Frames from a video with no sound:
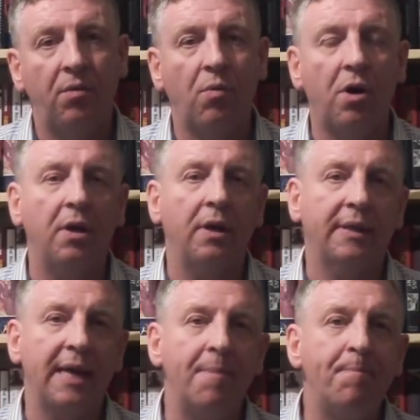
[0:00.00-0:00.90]
What,
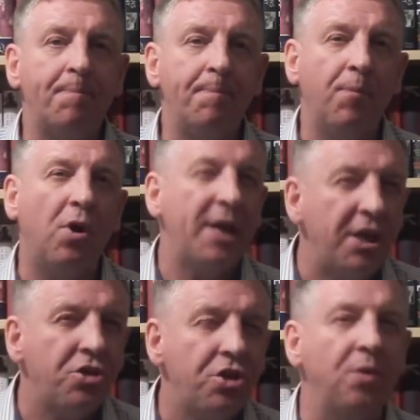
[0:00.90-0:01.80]
cam what
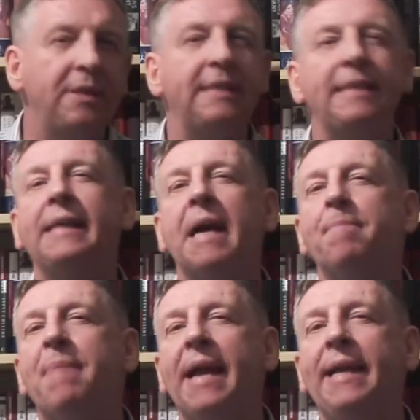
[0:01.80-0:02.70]
issues is he
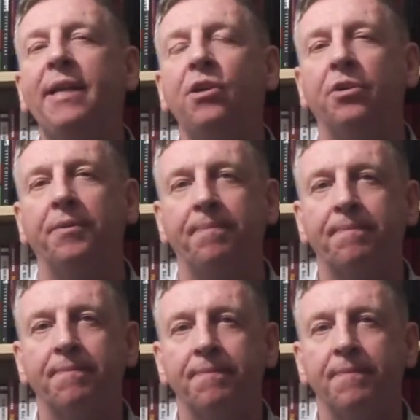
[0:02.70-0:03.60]
campaigning on?
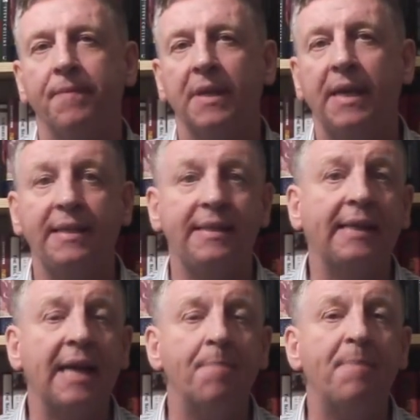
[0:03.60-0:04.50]
Is he
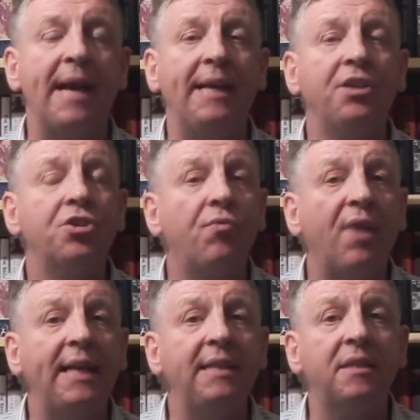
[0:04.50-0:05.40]
campaigning to
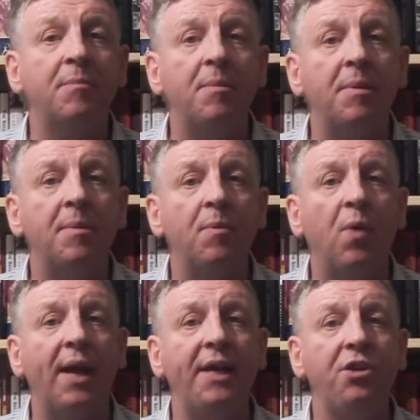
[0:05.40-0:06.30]
raise the minimum
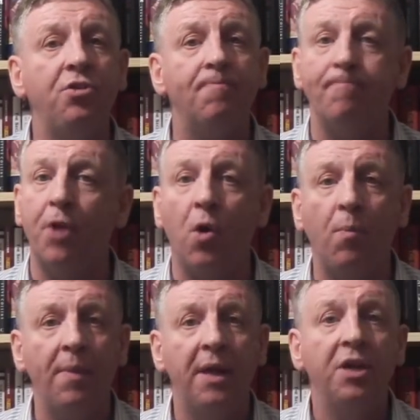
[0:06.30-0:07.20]
wage?
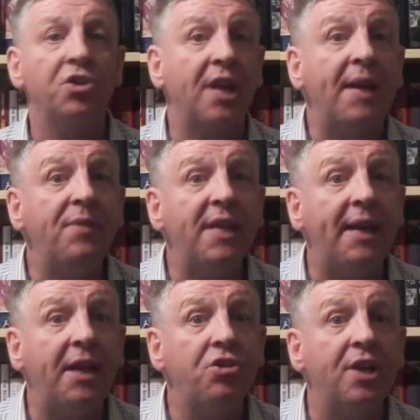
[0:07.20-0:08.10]
No. Save the
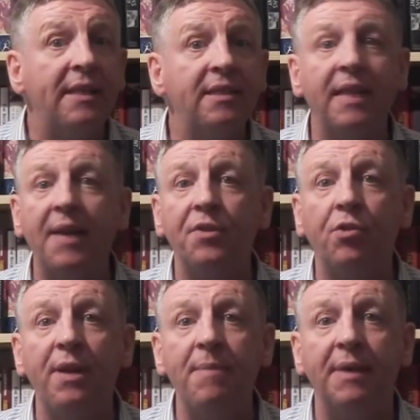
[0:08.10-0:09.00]
NHS, save the
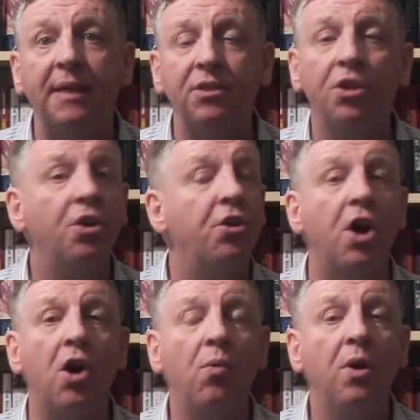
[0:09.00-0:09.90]
Green Belt?
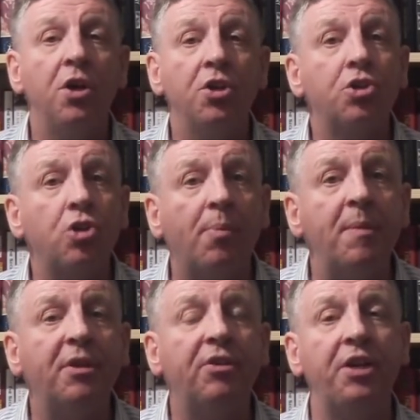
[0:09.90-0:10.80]
No. Stop
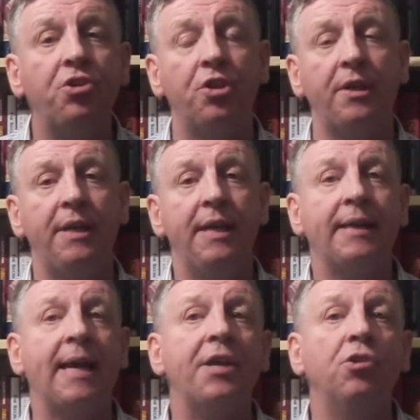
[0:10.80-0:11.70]
immigration?
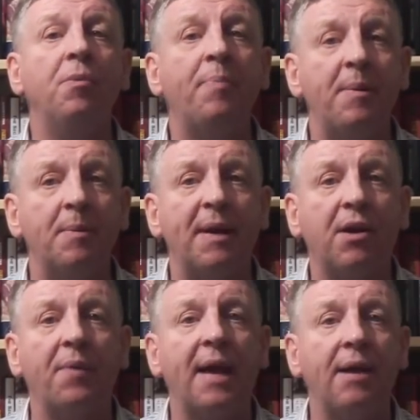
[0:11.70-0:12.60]
Get young people
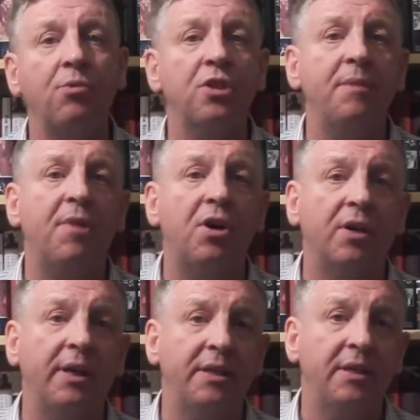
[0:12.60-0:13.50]
back on the housing
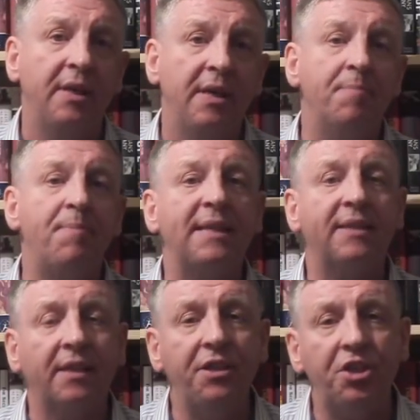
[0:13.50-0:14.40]
market?
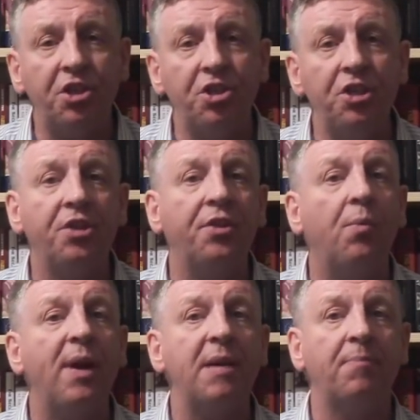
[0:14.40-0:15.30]
Better conditions in the
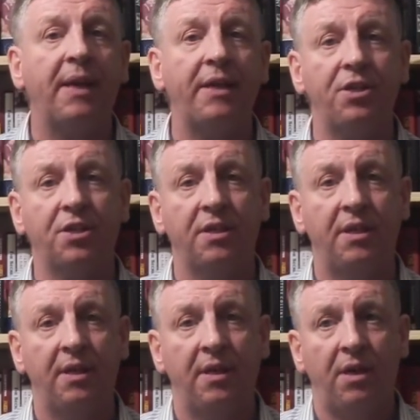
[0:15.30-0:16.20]
workplace?
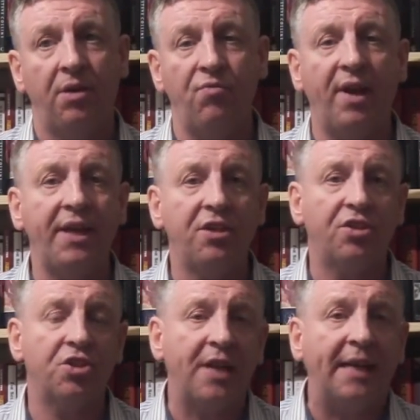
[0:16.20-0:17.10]
raise
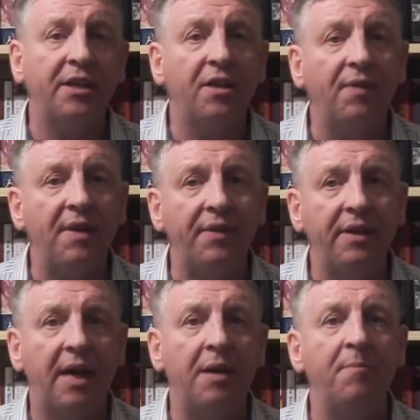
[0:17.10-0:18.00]
the standard of
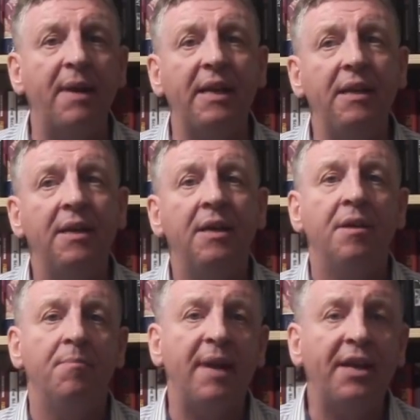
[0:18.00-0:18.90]
living and many
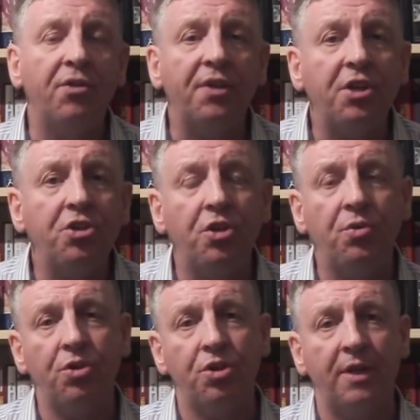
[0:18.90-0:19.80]
many other
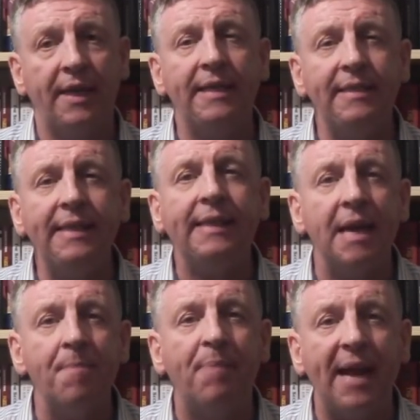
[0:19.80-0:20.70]
issues. Is he
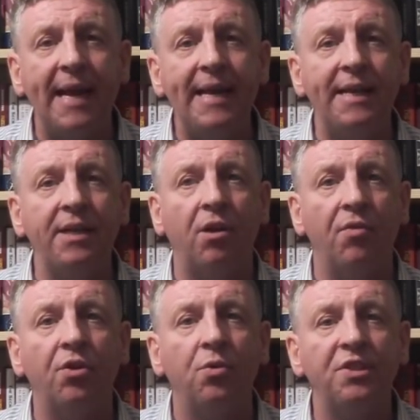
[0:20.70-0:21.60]
campaigning
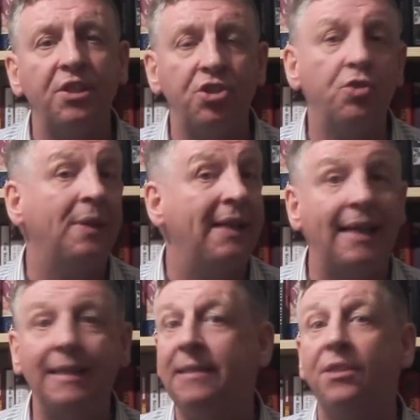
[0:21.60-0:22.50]
on those issues? Well, the
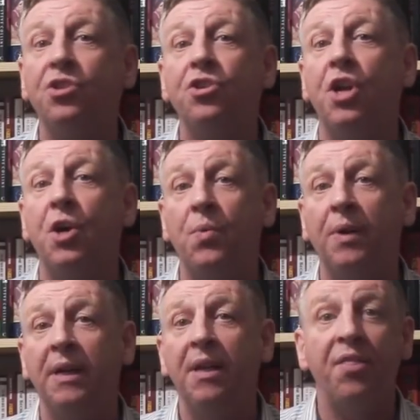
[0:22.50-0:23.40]
answer is
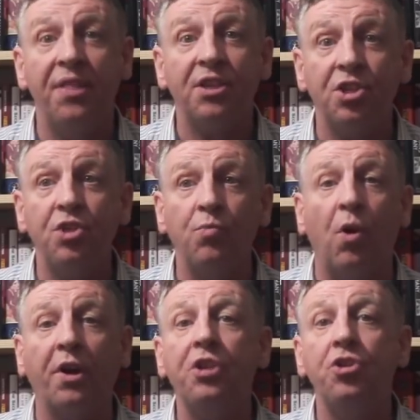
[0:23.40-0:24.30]
no. This is
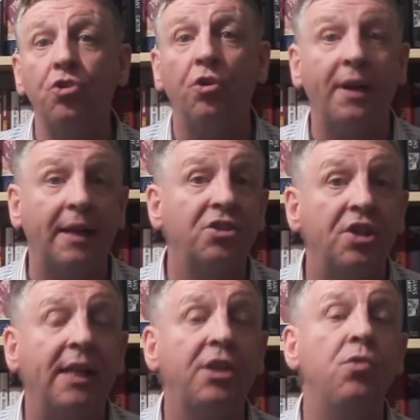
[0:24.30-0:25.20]
what he's done, and I'll
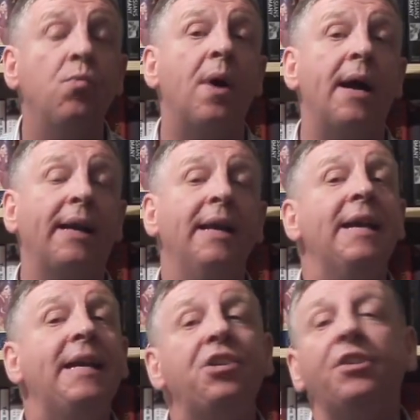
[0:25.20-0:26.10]
tell you why.
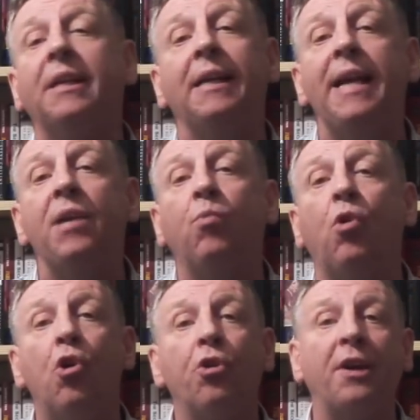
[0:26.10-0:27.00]
He's declared
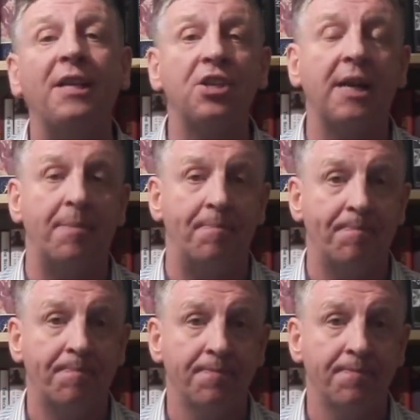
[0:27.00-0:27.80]
war on Islam.